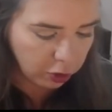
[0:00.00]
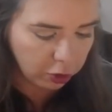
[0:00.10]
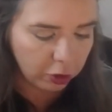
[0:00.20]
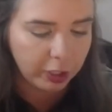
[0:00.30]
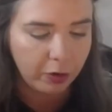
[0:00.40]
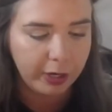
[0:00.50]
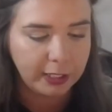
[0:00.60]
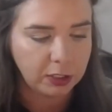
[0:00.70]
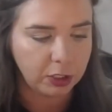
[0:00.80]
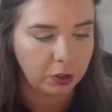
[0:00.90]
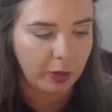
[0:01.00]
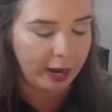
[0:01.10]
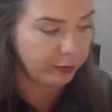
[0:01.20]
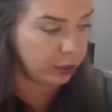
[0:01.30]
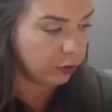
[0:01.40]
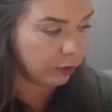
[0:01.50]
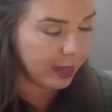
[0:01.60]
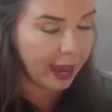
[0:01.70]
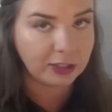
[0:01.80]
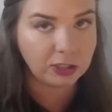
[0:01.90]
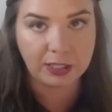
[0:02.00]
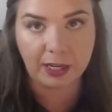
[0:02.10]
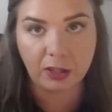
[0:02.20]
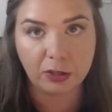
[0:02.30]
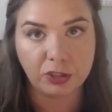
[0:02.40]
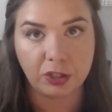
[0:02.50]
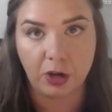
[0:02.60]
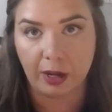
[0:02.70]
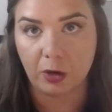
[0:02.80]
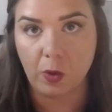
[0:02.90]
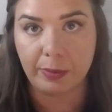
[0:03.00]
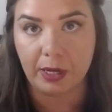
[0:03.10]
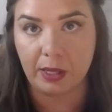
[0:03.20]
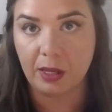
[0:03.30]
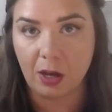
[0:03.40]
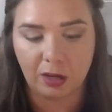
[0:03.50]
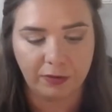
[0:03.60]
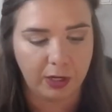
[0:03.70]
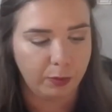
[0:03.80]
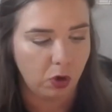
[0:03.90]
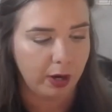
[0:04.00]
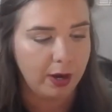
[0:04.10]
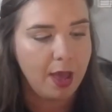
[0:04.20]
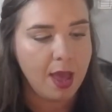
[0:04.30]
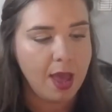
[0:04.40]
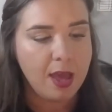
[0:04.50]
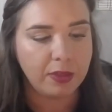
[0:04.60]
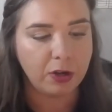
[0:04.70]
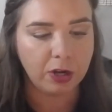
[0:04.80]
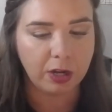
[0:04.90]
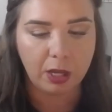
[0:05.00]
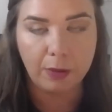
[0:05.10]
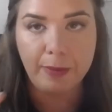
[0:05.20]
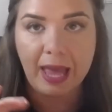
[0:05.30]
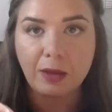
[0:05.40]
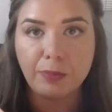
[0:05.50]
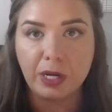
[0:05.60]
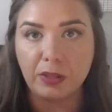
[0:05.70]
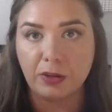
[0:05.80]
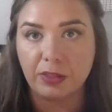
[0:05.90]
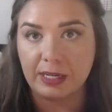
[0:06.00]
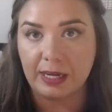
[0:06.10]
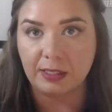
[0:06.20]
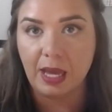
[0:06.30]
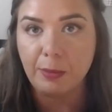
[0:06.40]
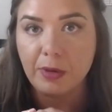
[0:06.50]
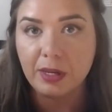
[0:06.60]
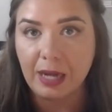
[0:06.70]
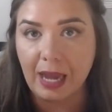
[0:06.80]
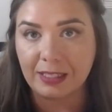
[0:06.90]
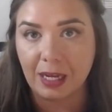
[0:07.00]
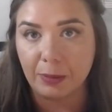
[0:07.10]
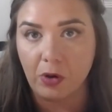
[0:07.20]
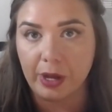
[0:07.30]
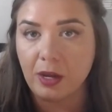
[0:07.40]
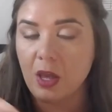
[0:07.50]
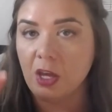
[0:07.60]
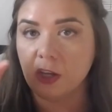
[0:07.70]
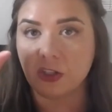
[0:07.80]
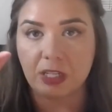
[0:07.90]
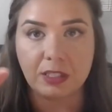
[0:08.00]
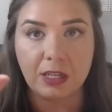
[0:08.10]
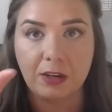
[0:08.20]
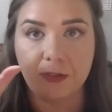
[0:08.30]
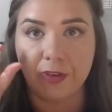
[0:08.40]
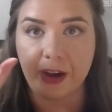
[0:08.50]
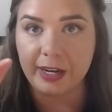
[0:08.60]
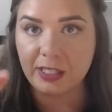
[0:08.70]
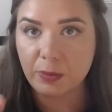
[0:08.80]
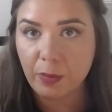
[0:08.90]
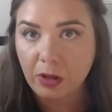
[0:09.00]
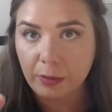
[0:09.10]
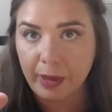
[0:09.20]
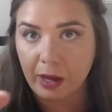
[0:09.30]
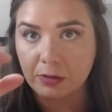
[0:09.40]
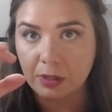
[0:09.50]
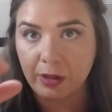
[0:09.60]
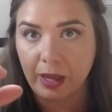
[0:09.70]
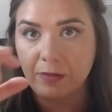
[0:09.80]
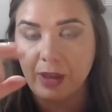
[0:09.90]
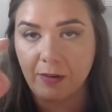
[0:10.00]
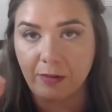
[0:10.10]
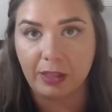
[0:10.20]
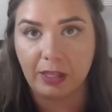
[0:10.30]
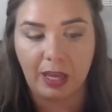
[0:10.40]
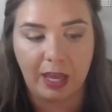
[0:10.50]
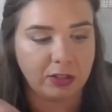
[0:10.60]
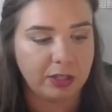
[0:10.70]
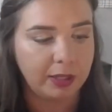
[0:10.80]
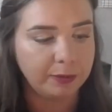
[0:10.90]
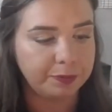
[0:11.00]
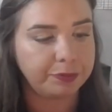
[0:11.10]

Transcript: you're going to, after you do that, just like lotion, you're not gonna wipe anything off anymore. Then you're gonna come back and put either the daytime or the nighttime on. Just need a very small amount, okay, of everything actually.